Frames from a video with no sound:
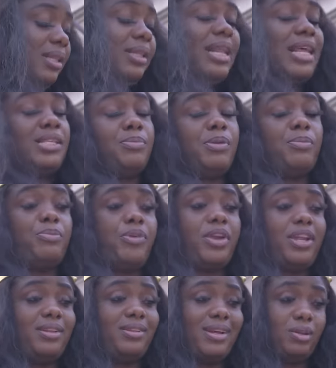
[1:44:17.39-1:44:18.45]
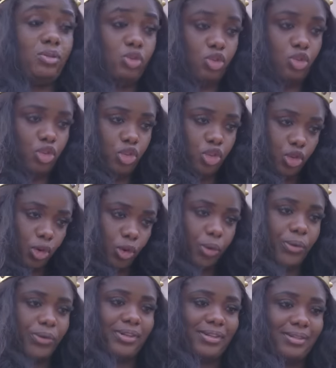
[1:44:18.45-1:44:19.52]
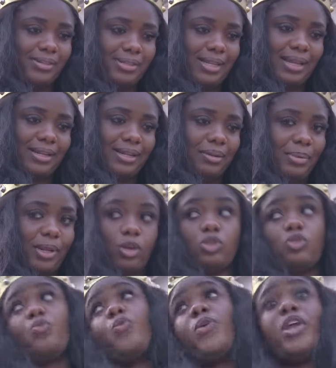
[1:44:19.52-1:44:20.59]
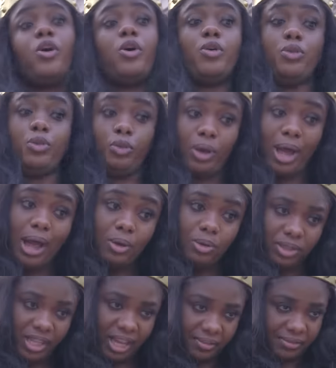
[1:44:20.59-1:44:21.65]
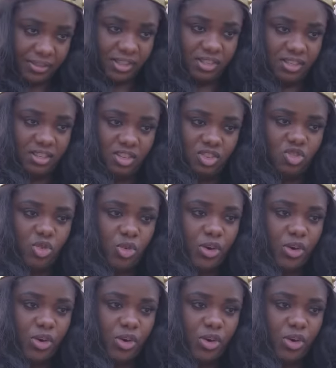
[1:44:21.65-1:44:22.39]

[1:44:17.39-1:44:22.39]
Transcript: let me break it down to your understanding because we all know how daft you